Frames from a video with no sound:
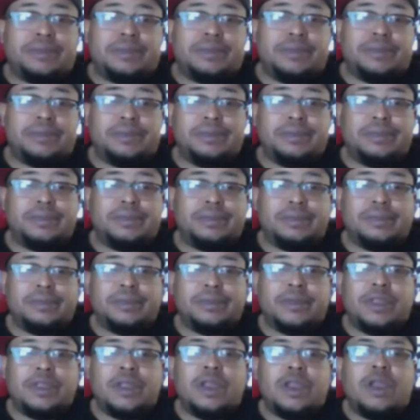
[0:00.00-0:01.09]
Right.
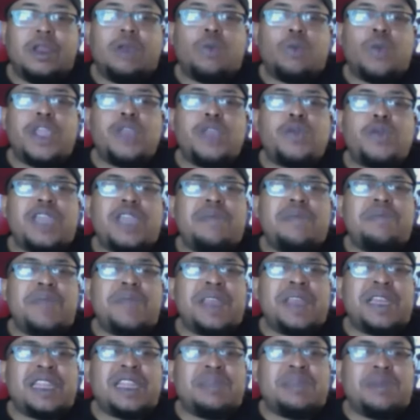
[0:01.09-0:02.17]
Where you getting
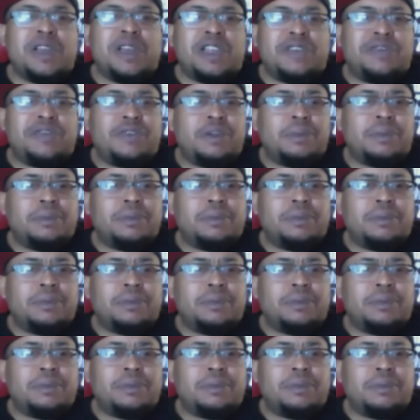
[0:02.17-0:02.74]
Bentley money from?